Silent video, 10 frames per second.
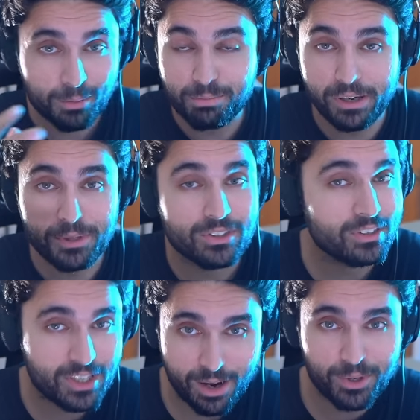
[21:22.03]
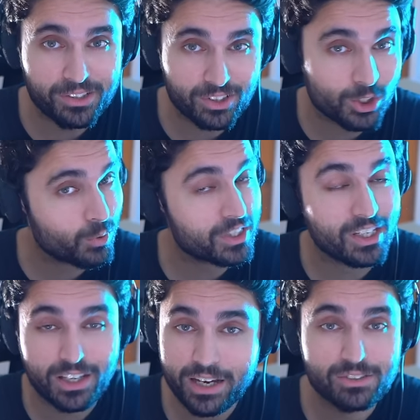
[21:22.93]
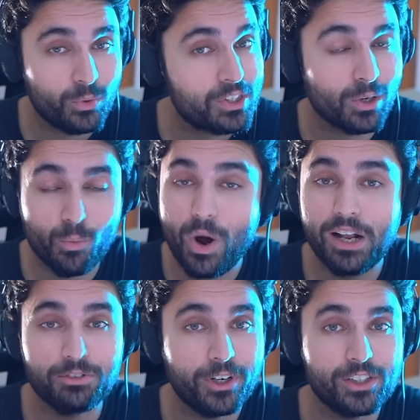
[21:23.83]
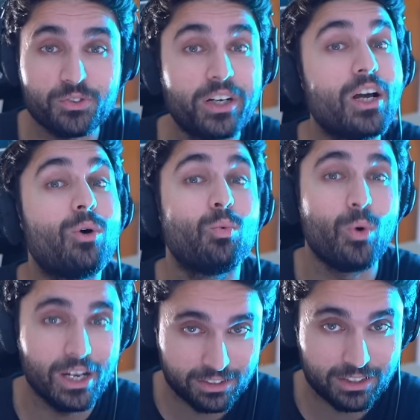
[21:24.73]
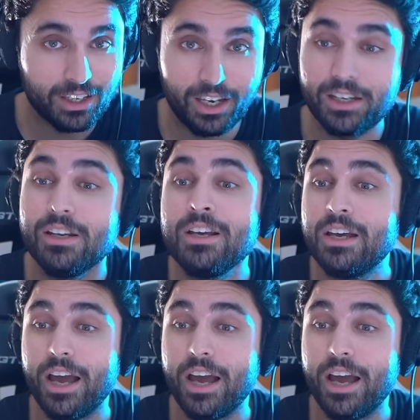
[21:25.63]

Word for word: BBC Samurai situation that is raging wildfires right now once again.